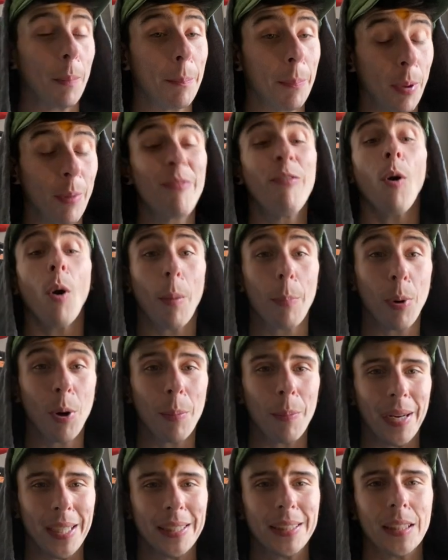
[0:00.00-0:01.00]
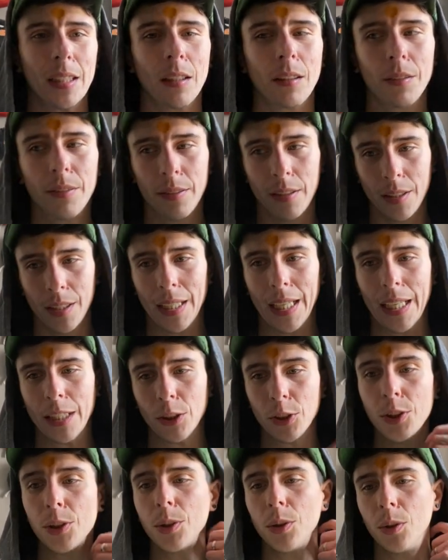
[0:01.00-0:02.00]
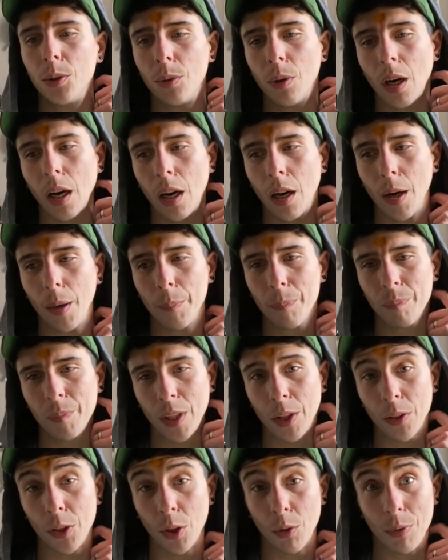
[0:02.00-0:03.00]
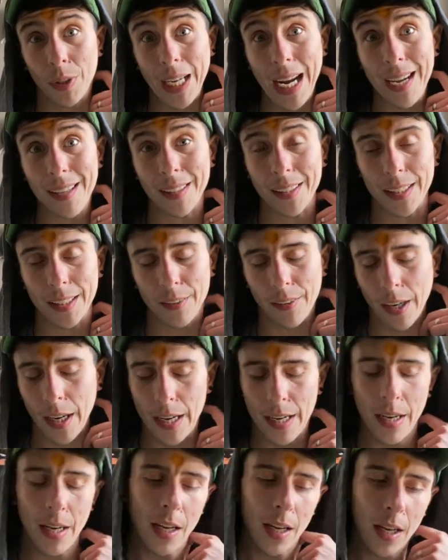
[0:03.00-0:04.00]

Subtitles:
before I put myself into the reality, right?